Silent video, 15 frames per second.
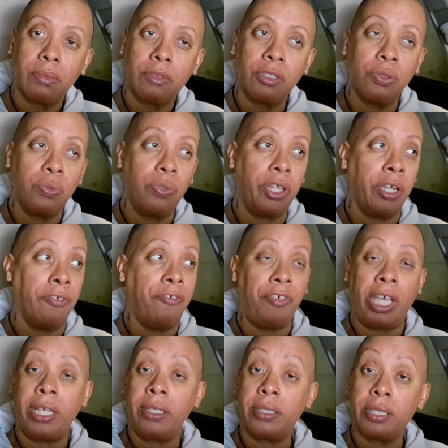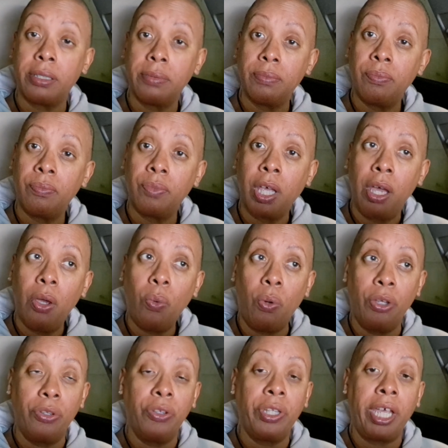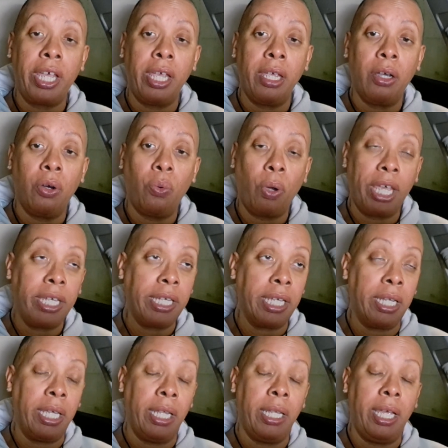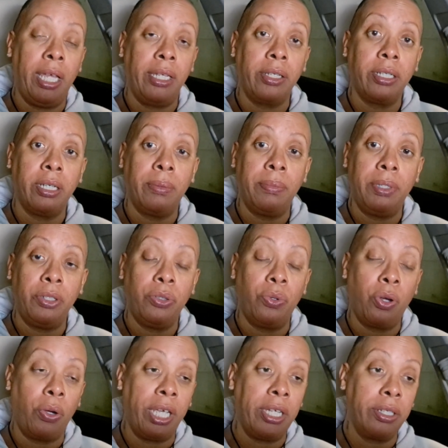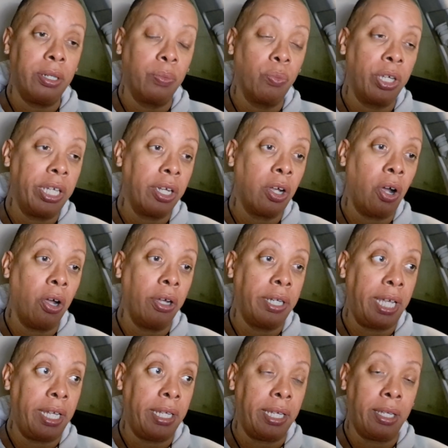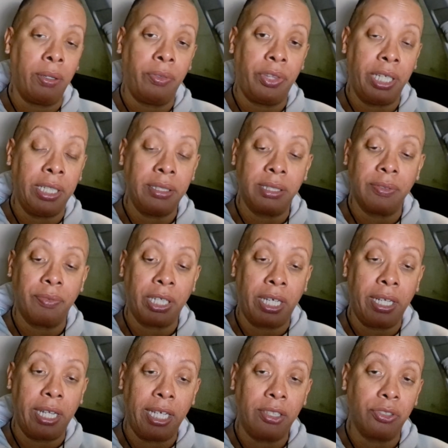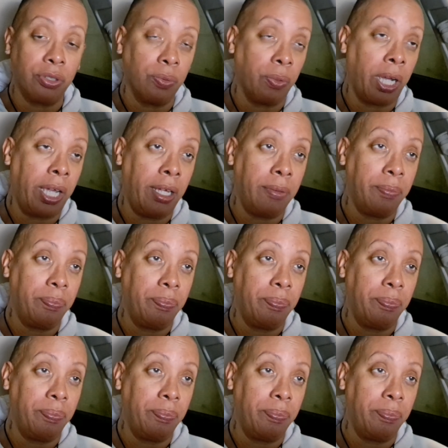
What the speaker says: to their fate, whether they awaken and come, end up reincarnating and things of that nature, right?